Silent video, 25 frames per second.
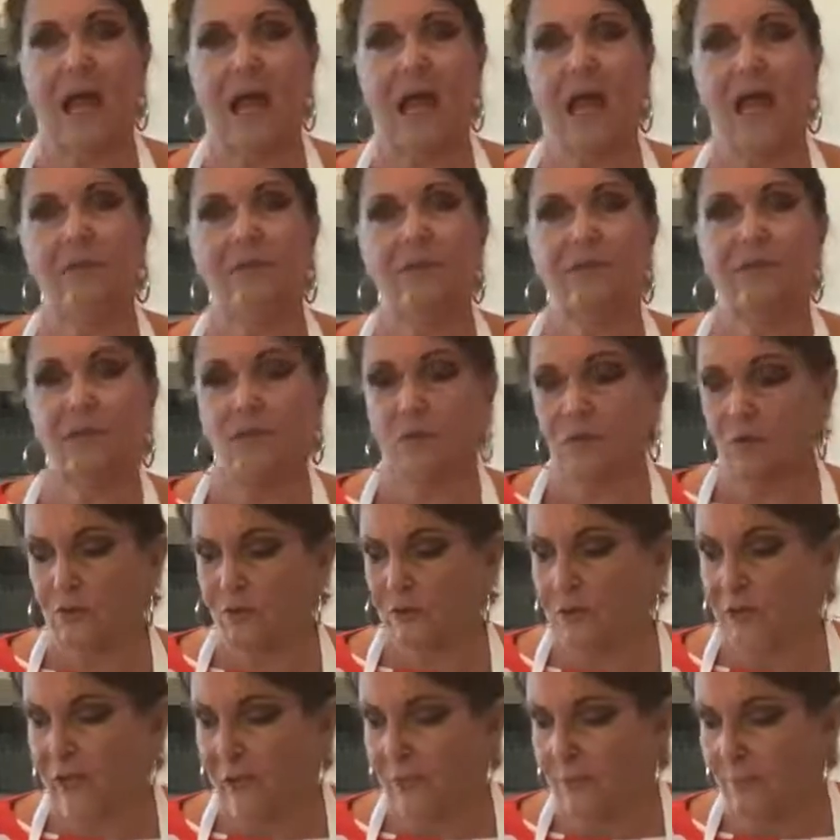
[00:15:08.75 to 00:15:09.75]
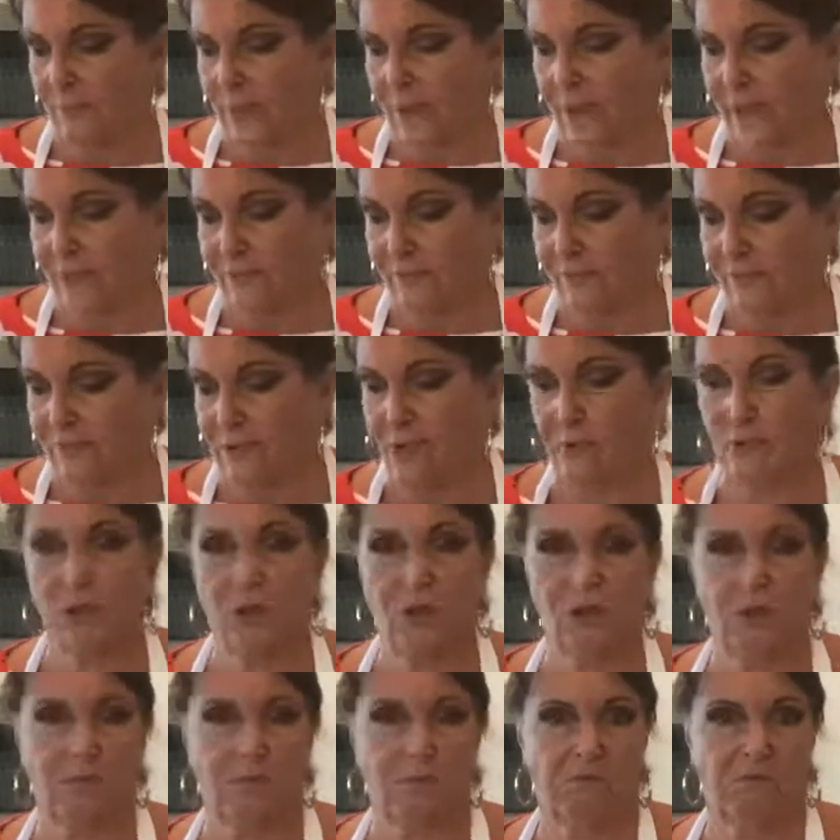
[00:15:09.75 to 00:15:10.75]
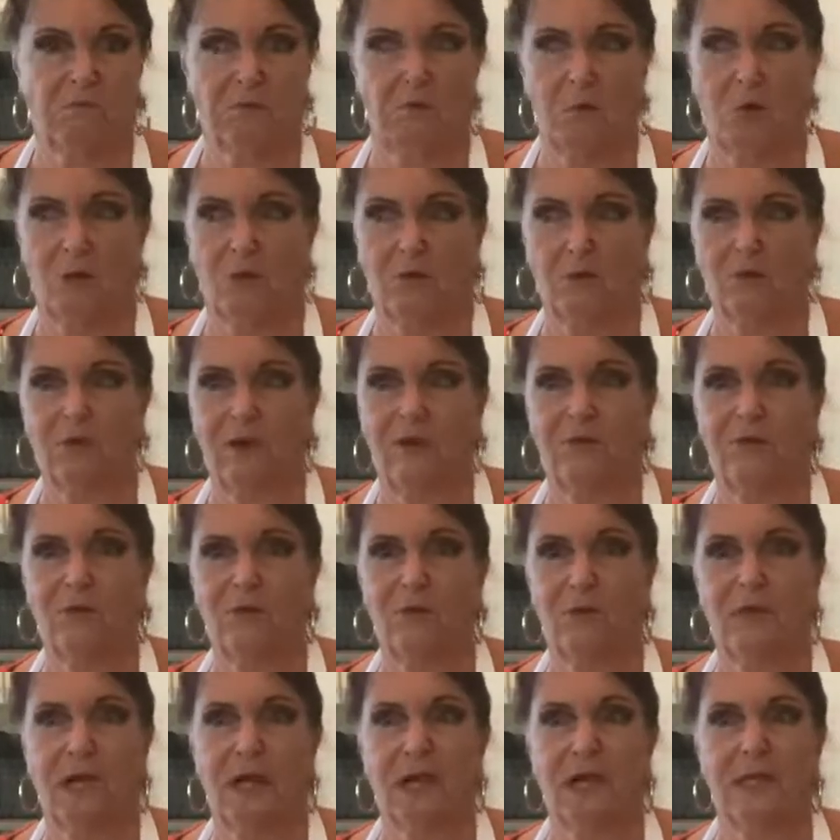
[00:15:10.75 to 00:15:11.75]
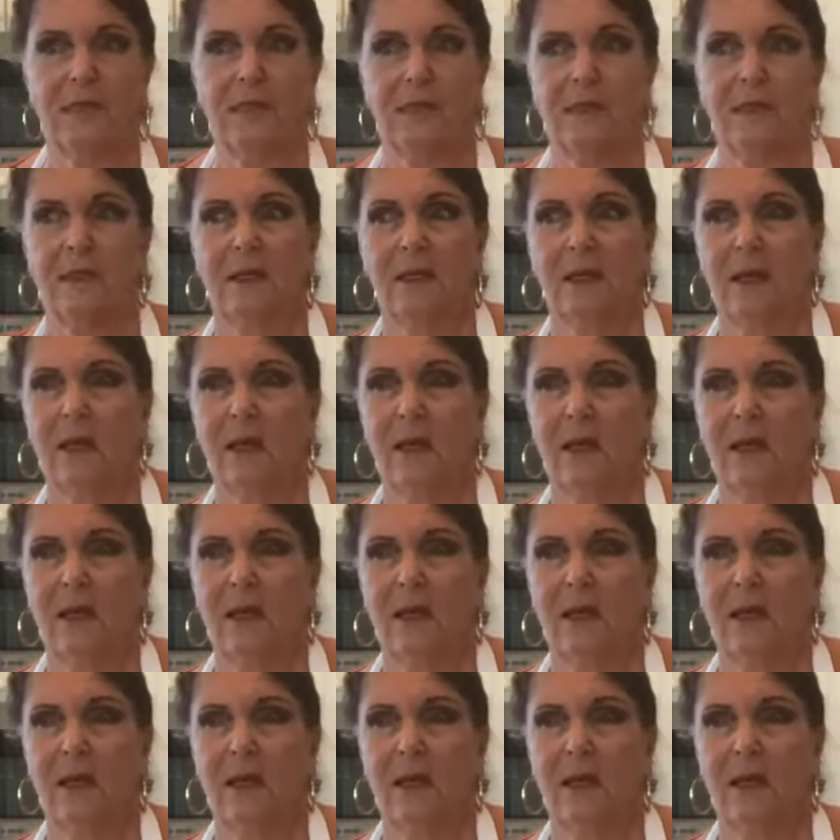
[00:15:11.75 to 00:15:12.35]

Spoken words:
I've sort of kept mine for up to, what, 3 or 4 days,